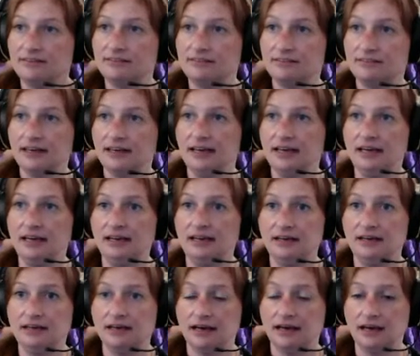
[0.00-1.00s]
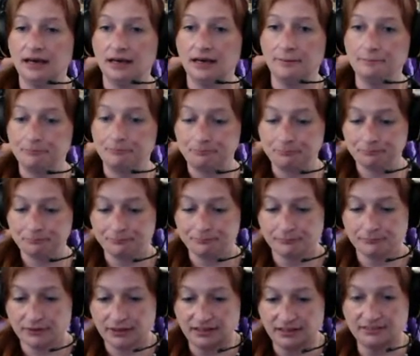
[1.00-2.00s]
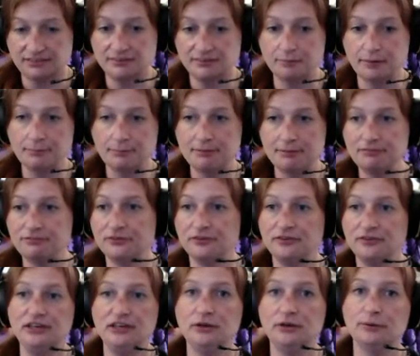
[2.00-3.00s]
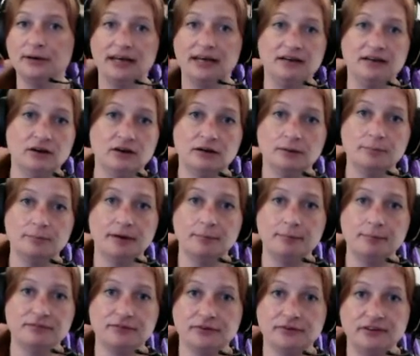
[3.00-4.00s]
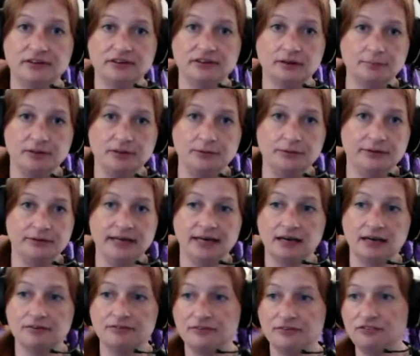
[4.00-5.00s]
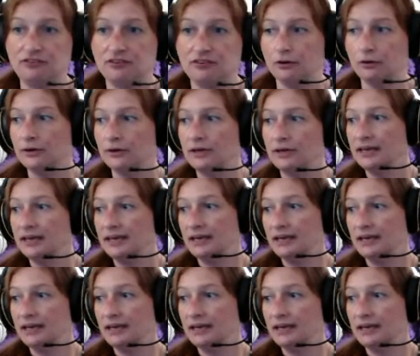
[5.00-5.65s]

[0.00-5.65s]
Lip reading: he's a puppet for the UN, not a puppet for the WEF. So at